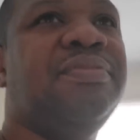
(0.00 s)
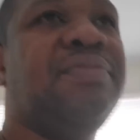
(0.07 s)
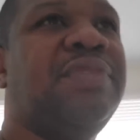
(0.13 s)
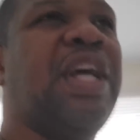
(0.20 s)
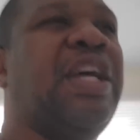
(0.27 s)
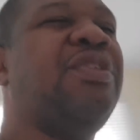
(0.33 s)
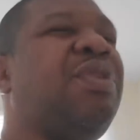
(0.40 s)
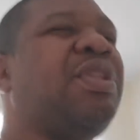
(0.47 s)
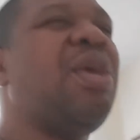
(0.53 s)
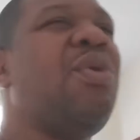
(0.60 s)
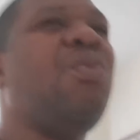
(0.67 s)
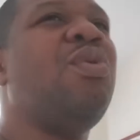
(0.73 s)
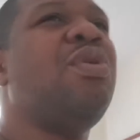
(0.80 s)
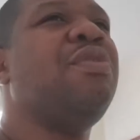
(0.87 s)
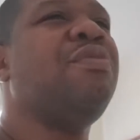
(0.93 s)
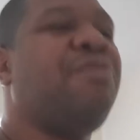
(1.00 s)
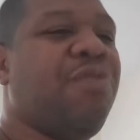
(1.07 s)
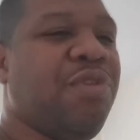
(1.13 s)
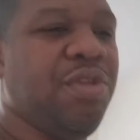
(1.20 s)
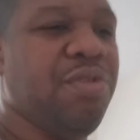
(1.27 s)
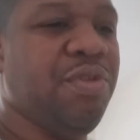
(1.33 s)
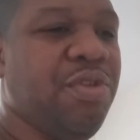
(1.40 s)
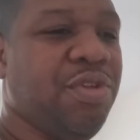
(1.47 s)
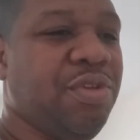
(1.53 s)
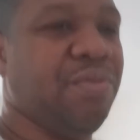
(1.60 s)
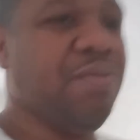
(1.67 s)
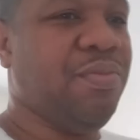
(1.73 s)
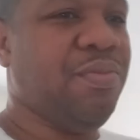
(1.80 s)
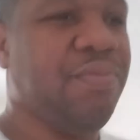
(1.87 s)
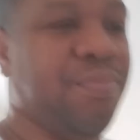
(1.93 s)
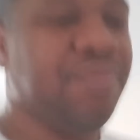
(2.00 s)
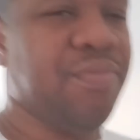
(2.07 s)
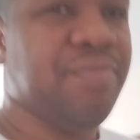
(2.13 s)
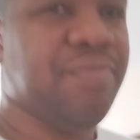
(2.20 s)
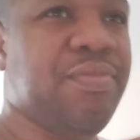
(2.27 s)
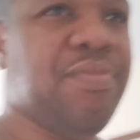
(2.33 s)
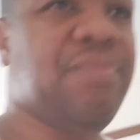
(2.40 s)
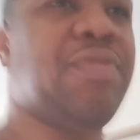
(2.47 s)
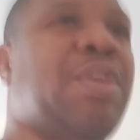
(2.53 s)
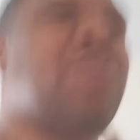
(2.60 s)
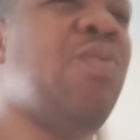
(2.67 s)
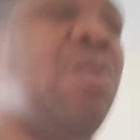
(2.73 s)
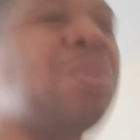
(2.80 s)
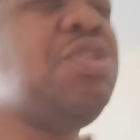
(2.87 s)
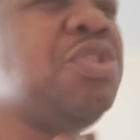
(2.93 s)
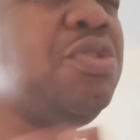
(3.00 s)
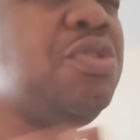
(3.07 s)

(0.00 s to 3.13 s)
That's what they want for you to do. They want you